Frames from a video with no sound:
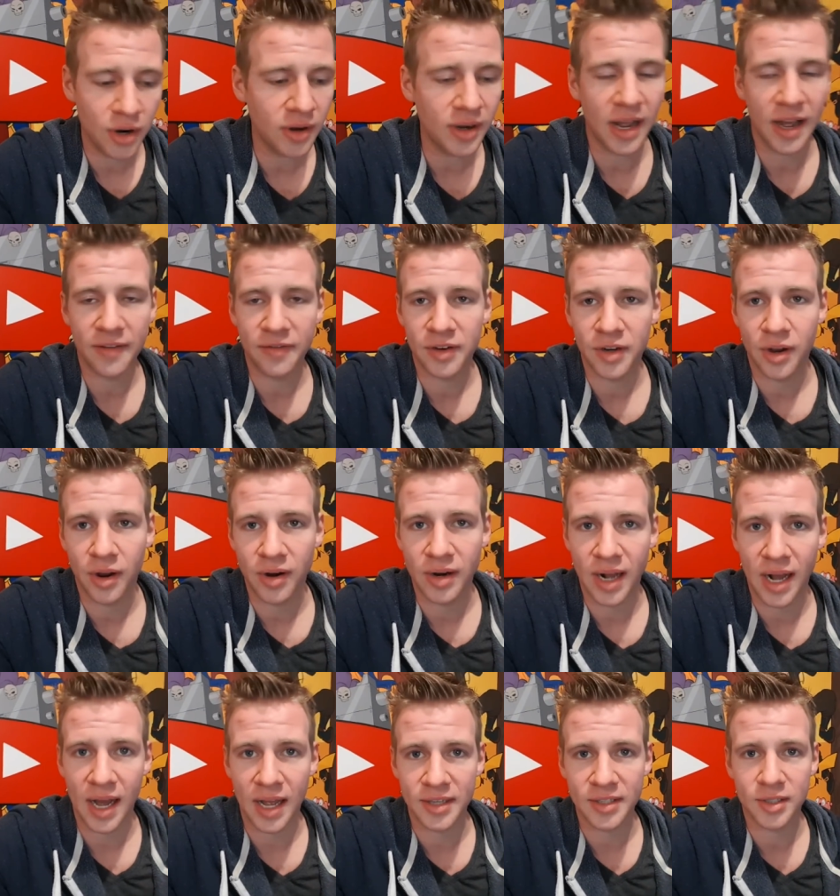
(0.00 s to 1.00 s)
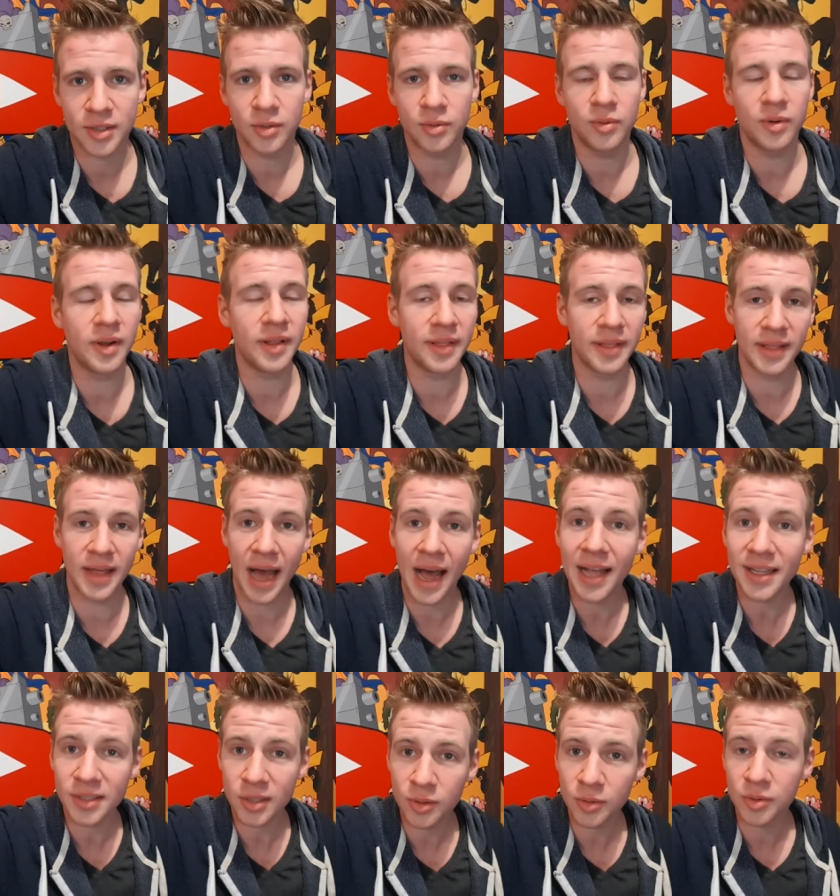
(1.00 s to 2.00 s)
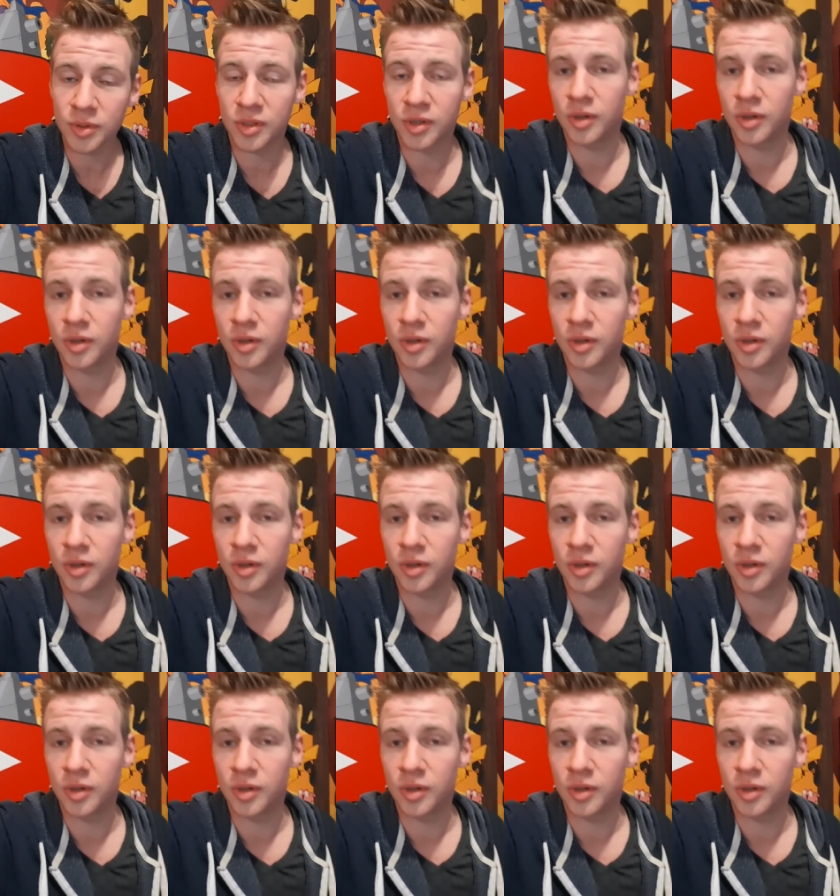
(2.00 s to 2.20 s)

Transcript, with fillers: don't have to go to art school. Art school's